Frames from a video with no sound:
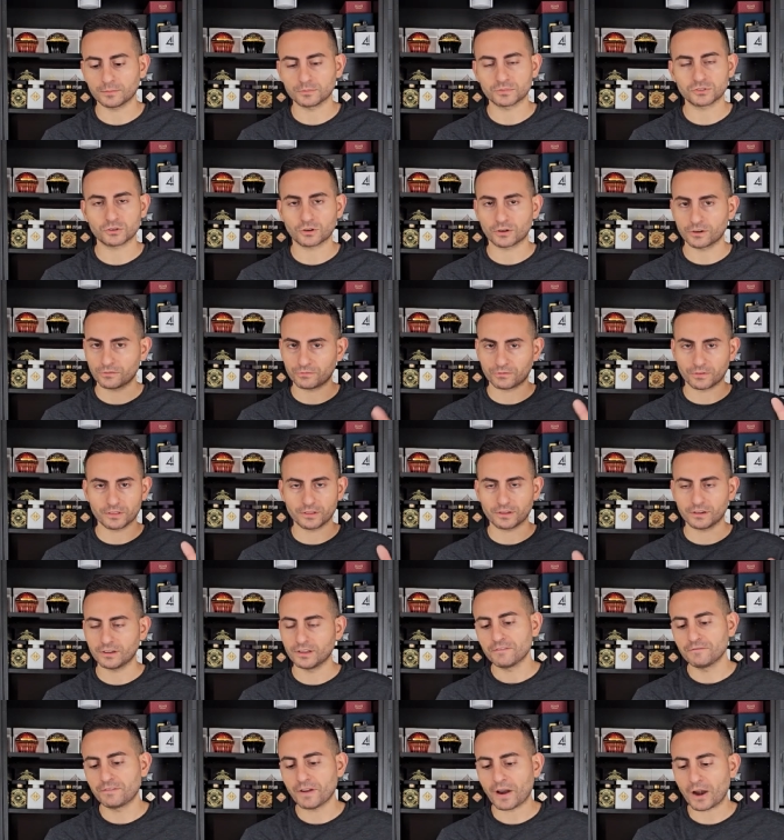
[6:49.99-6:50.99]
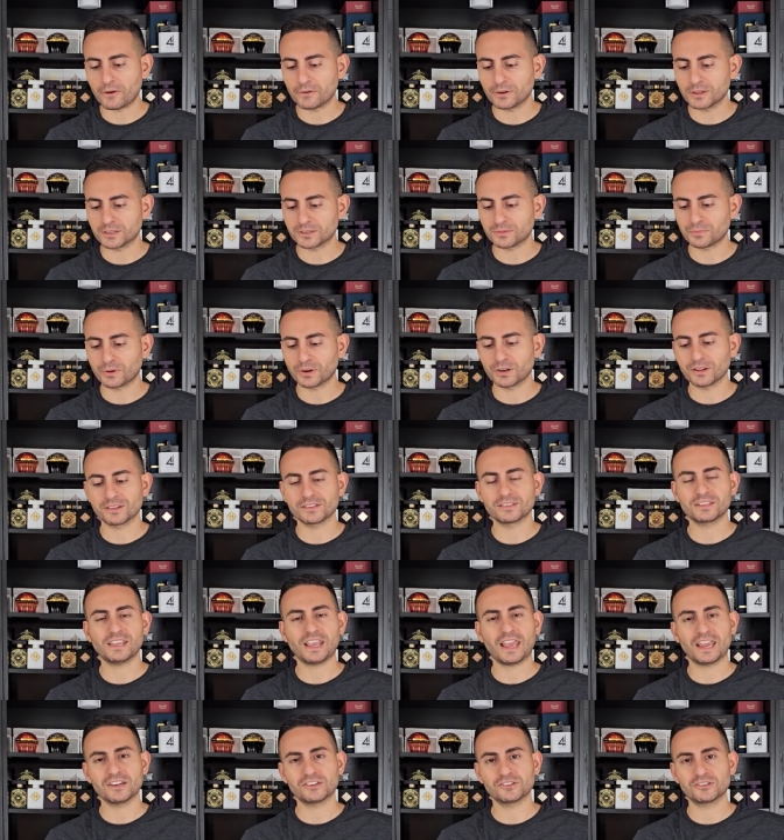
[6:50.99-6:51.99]
I'm sorry for the various
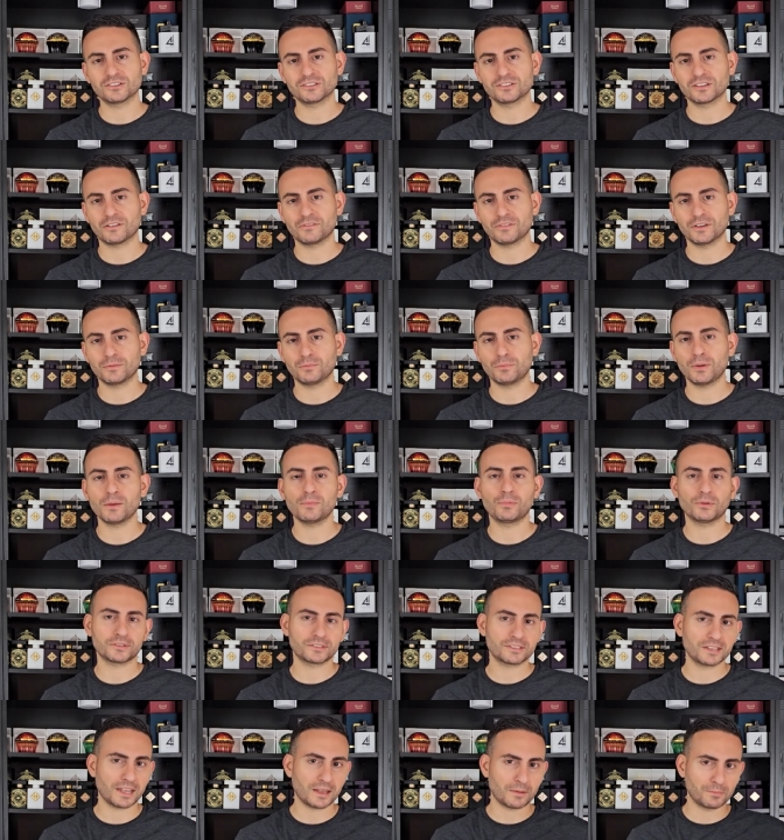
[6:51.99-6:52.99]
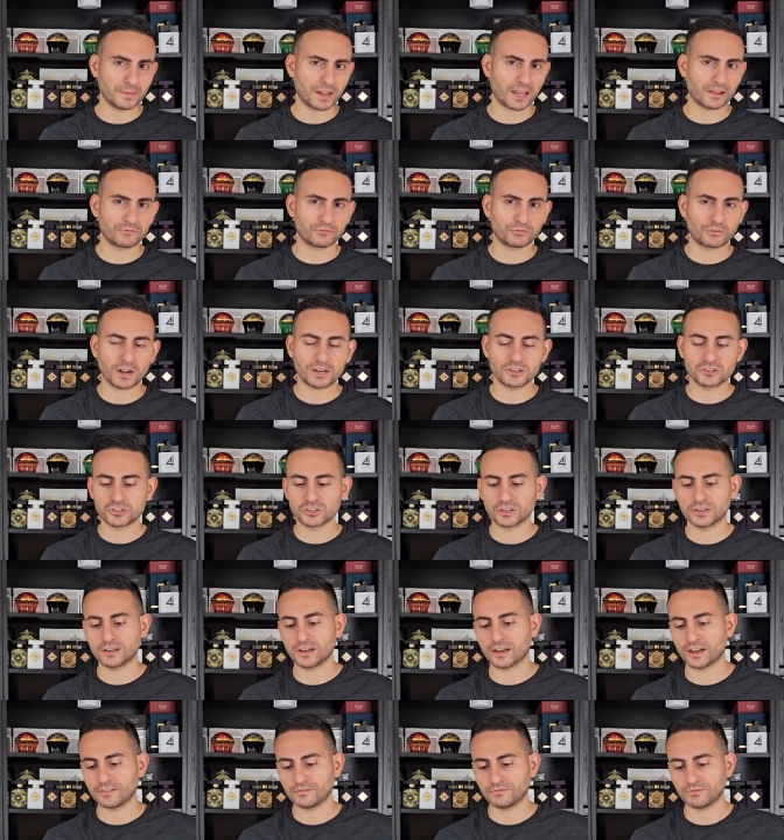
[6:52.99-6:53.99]
pronunciations of it. People say I'm not French
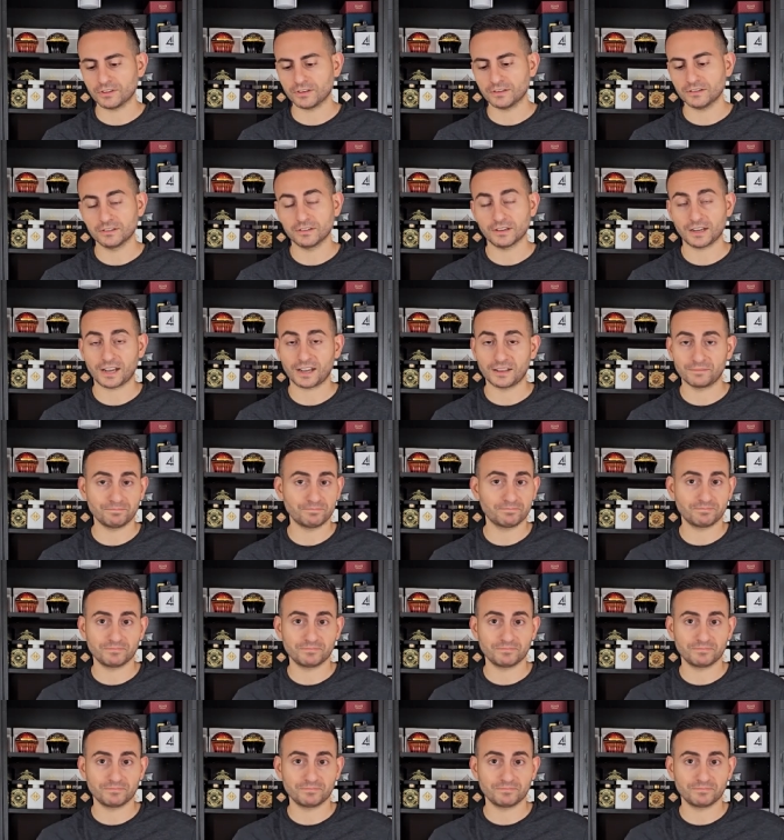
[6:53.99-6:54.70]
enough, and I,